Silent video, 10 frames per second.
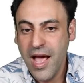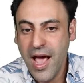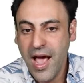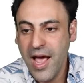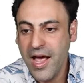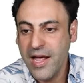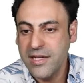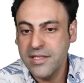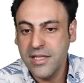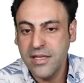
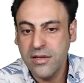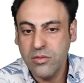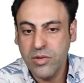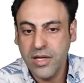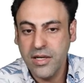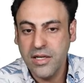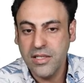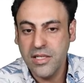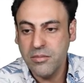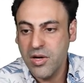And we're going to
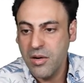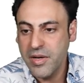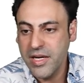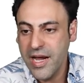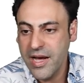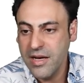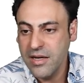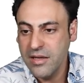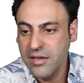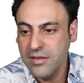keep coming
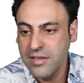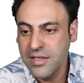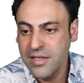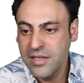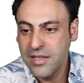down.